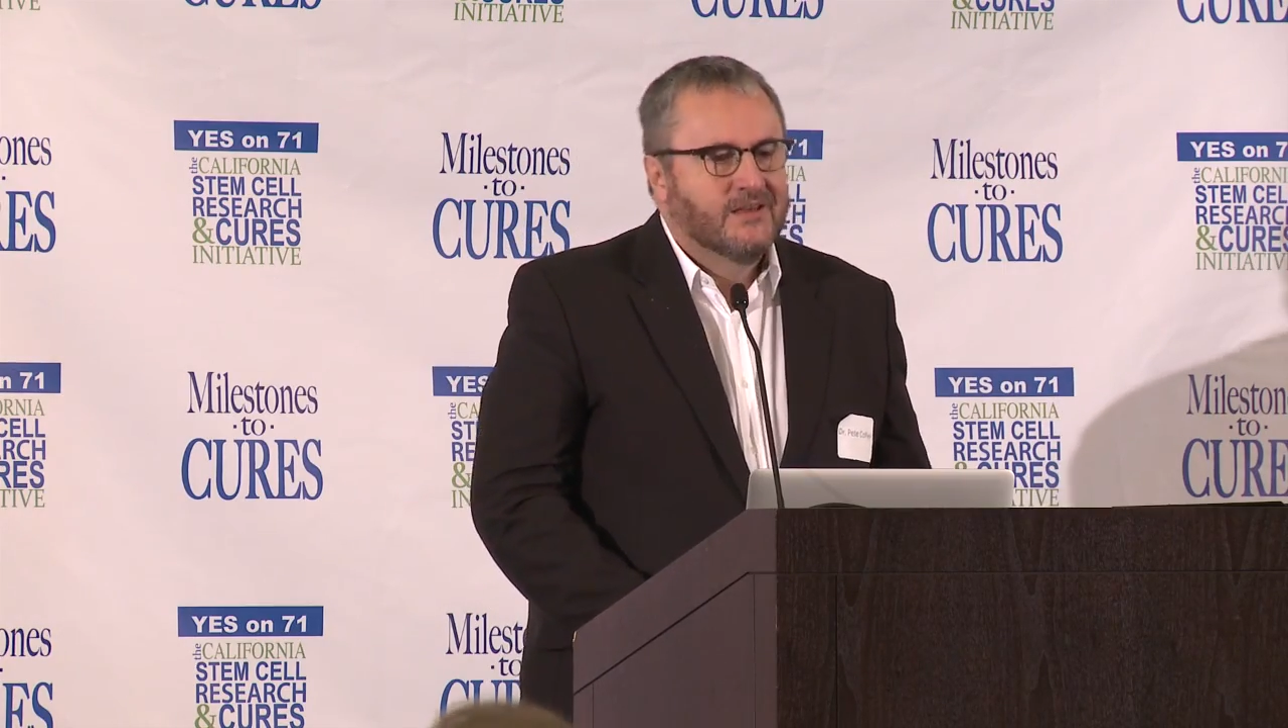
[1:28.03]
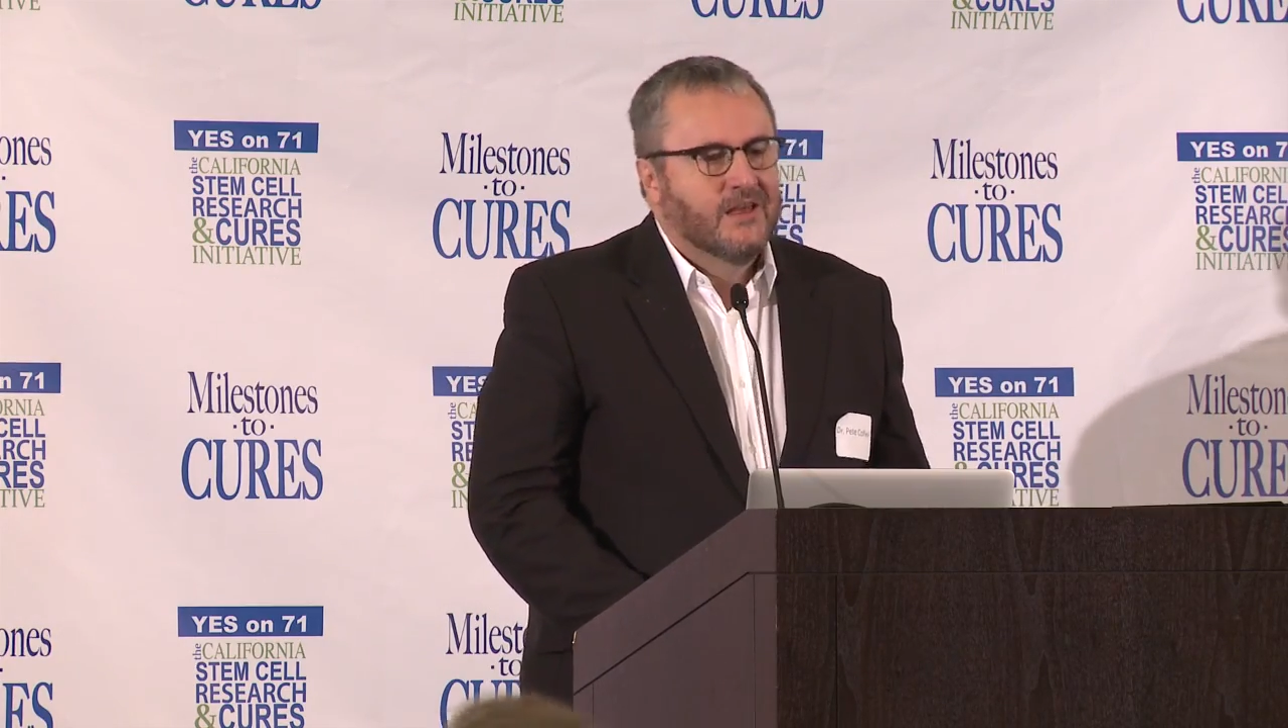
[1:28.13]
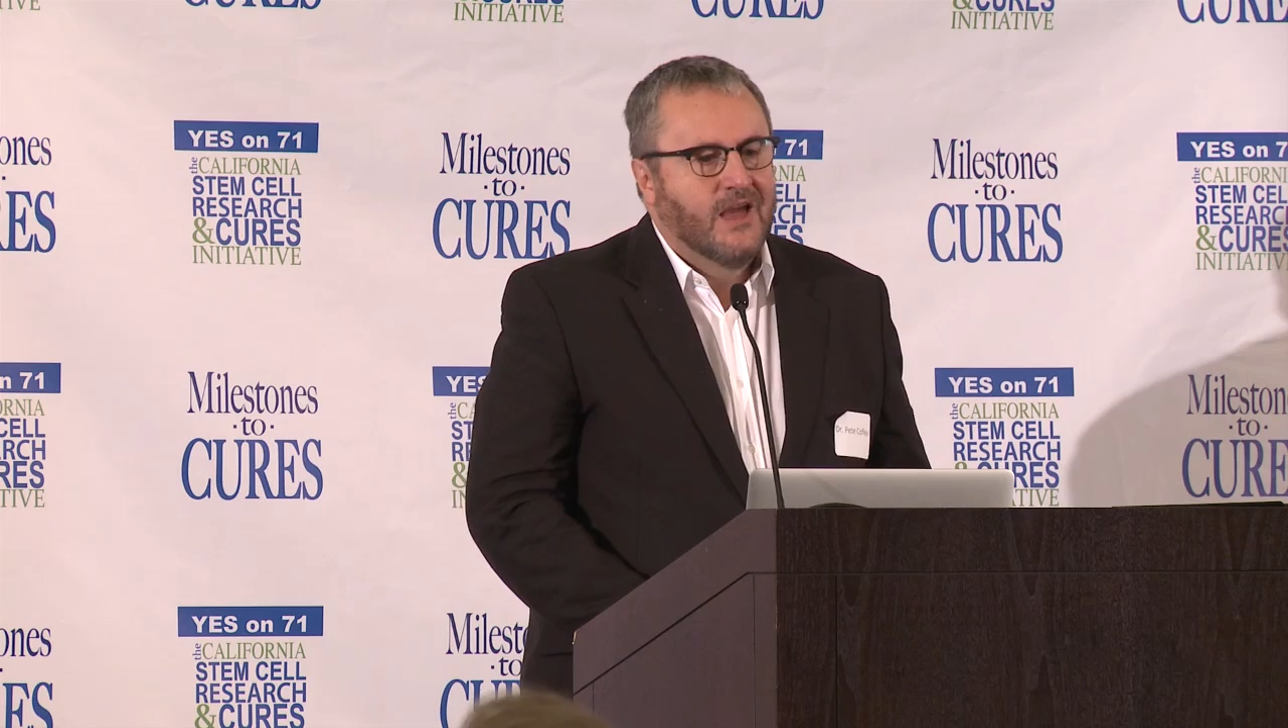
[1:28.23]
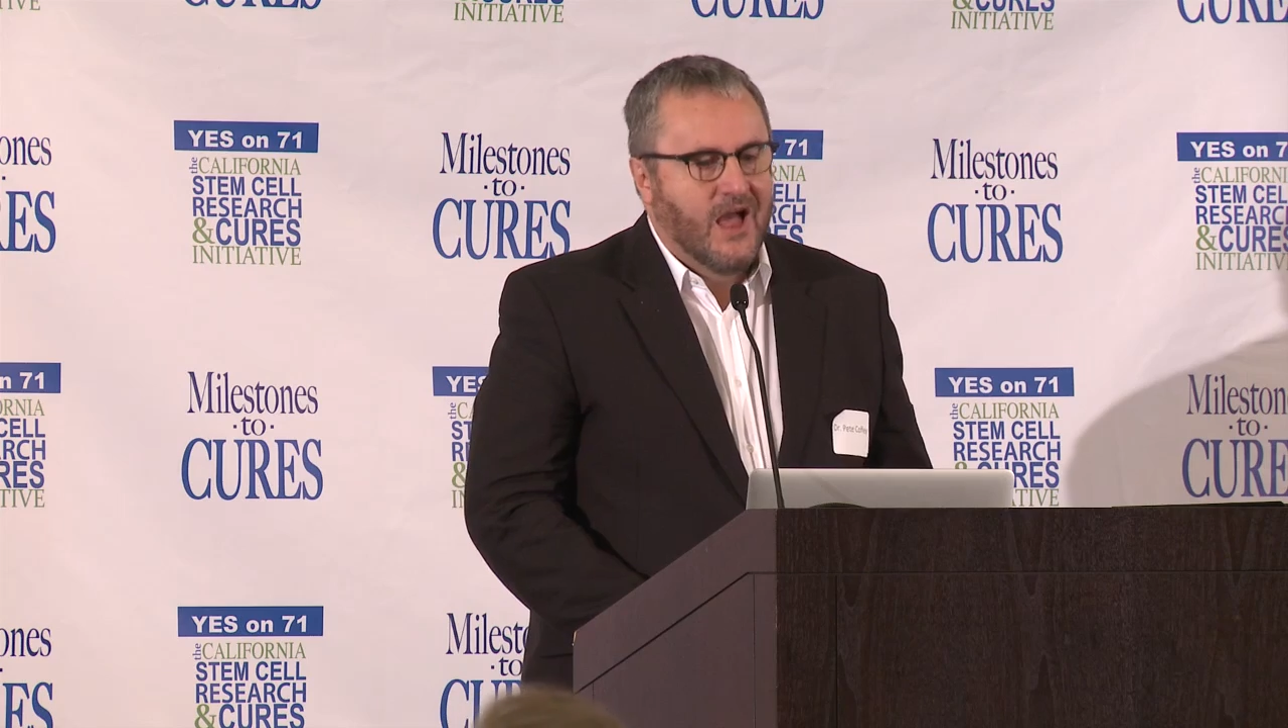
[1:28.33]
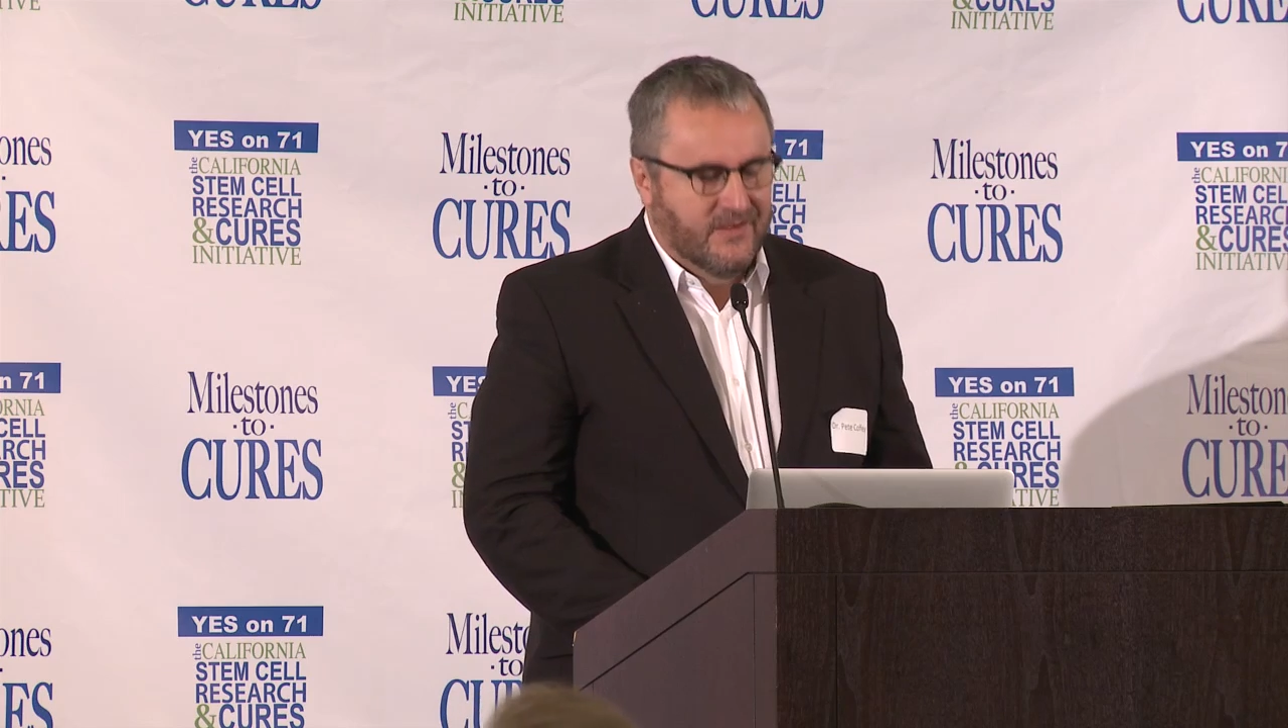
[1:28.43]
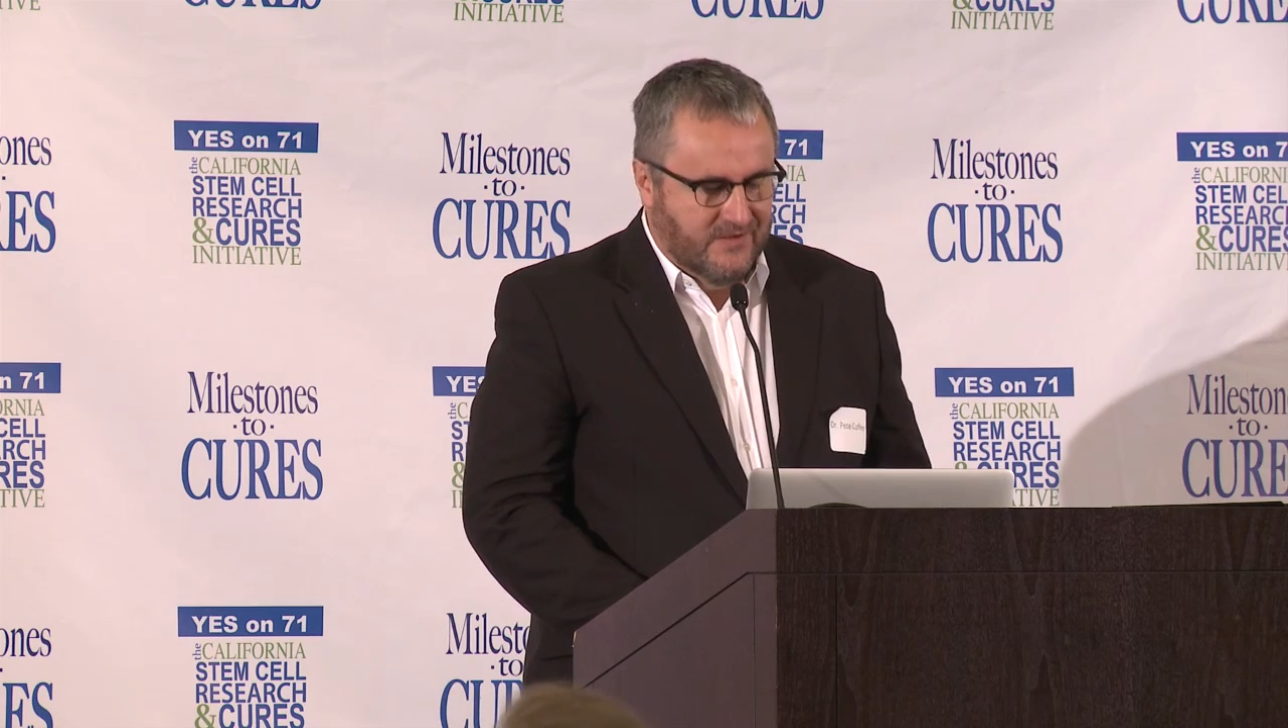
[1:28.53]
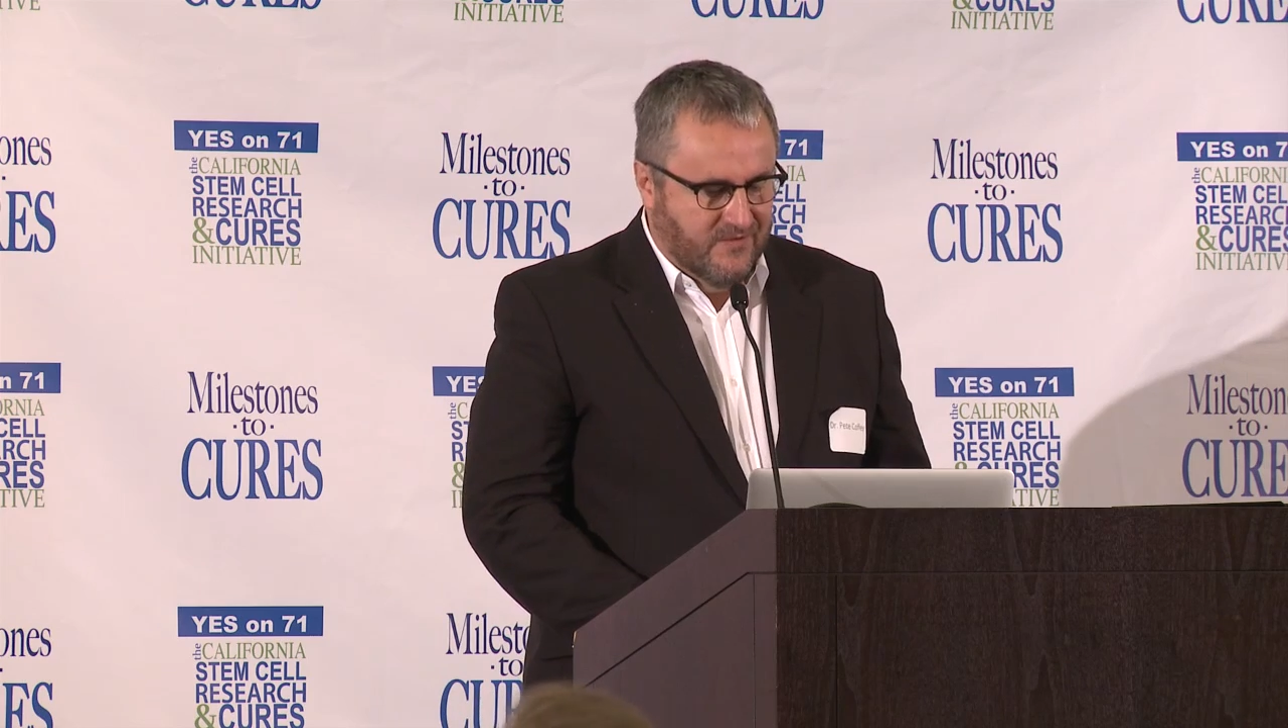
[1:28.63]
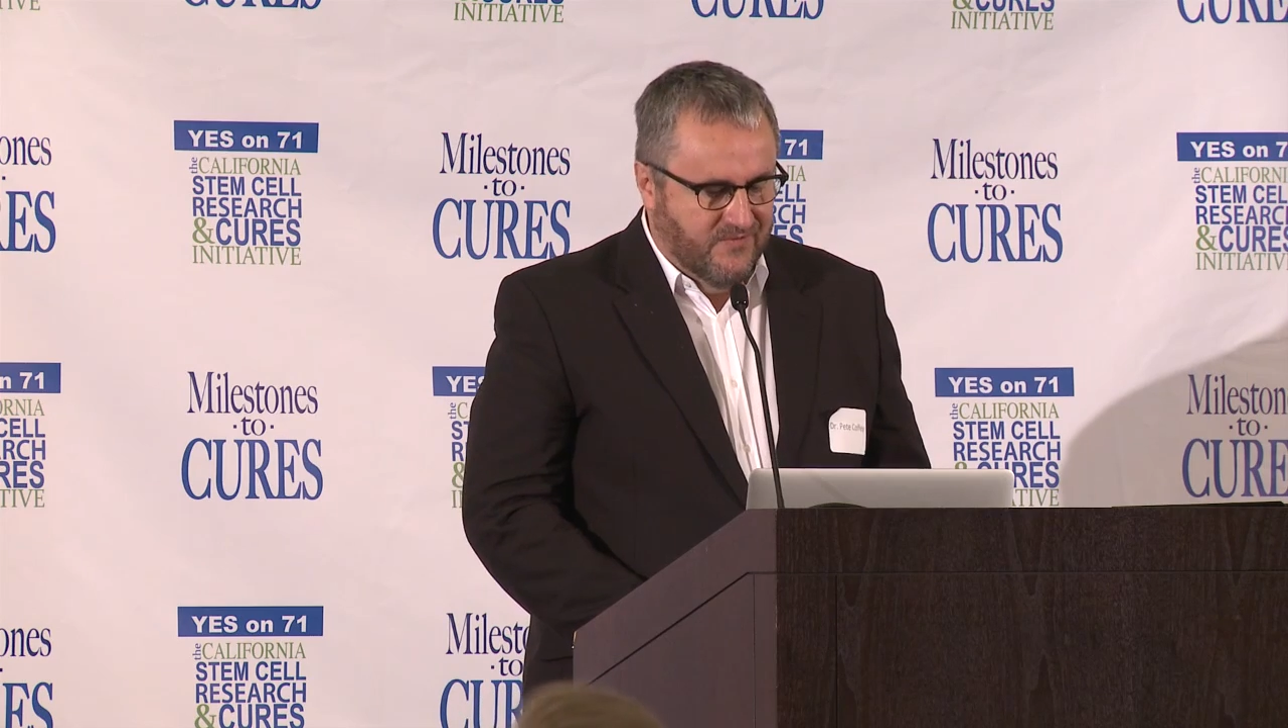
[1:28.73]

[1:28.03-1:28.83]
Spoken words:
it has a